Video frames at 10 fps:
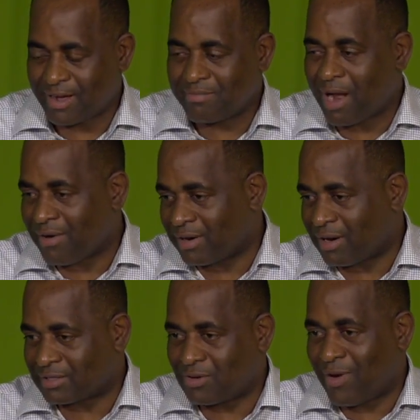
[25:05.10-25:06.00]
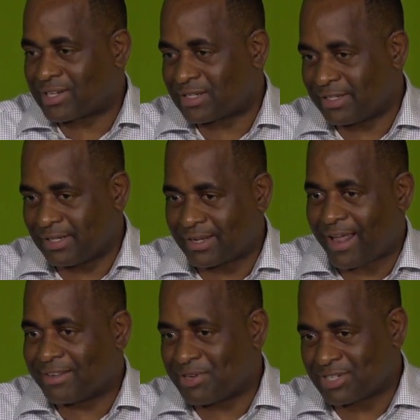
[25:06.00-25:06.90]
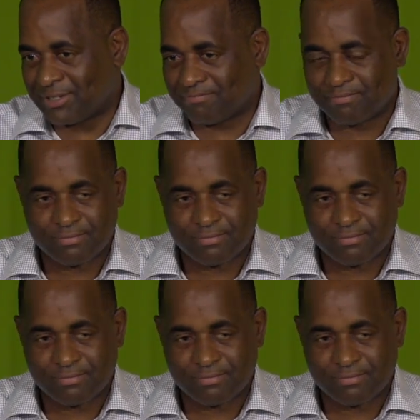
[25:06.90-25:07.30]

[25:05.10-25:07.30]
and in Marigot and Wesley and Calibishi,